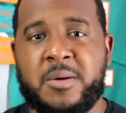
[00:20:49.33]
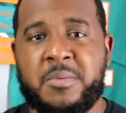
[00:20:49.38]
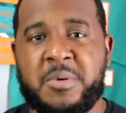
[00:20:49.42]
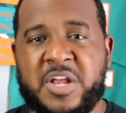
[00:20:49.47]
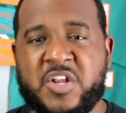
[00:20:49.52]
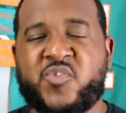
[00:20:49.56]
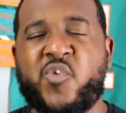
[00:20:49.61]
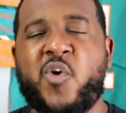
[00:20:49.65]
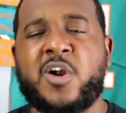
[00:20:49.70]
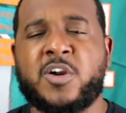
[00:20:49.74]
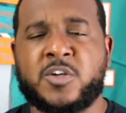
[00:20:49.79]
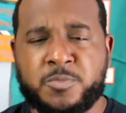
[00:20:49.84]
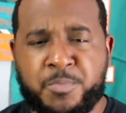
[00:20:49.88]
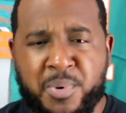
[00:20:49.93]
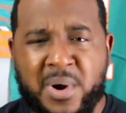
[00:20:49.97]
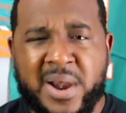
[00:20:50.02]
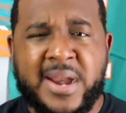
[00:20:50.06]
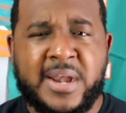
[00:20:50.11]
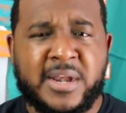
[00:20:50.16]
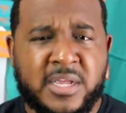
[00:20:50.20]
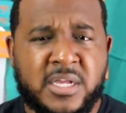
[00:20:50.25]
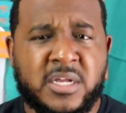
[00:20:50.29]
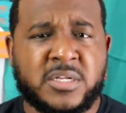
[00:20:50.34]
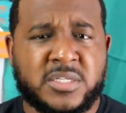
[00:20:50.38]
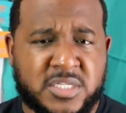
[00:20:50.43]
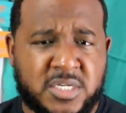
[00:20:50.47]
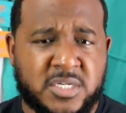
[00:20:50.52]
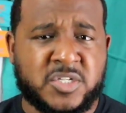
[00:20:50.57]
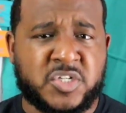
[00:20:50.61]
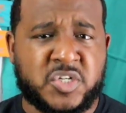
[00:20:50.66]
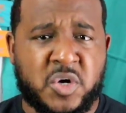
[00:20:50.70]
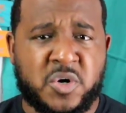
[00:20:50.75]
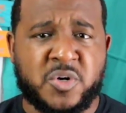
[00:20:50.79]
as far as branding is
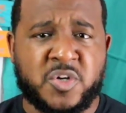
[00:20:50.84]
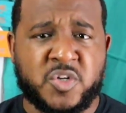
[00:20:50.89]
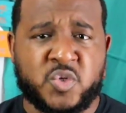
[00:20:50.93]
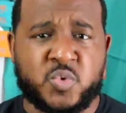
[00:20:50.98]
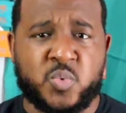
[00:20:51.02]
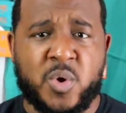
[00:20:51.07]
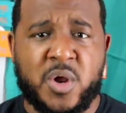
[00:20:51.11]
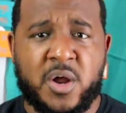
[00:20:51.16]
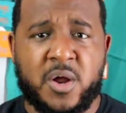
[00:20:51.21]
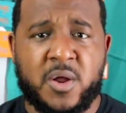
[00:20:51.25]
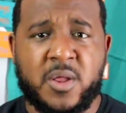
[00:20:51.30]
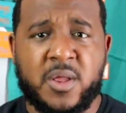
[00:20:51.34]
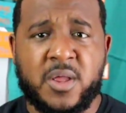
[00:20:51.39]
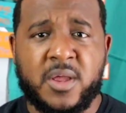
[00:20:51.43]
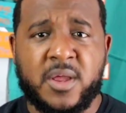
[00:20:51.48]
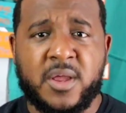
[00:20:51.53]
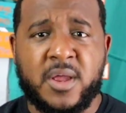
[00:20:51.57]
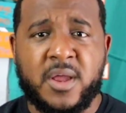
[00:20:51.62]
concerned as well.